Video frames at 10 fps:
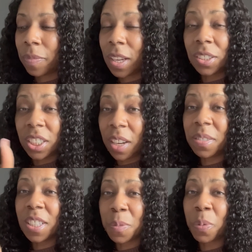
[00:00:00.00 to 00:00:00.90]

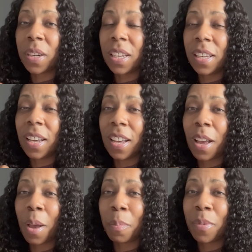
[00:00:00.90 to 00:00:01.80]
Chiefs is pretty
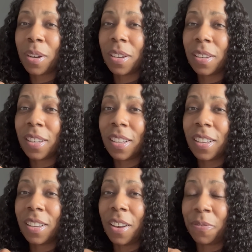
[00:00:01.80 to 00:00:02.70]
um,
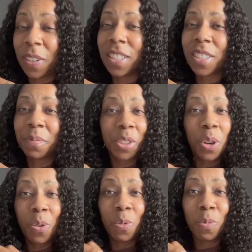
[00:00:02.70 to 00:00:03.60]
offensive
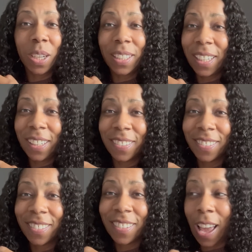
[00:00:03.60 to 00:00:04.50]
too, really.
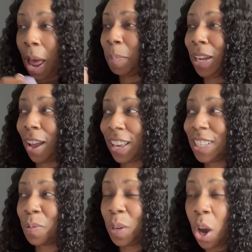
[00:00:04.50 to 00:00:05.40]
I mean, I
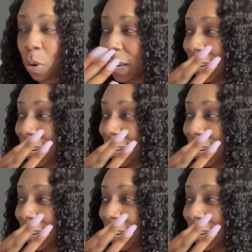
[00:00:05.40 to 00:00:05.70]
guess if we're gonna get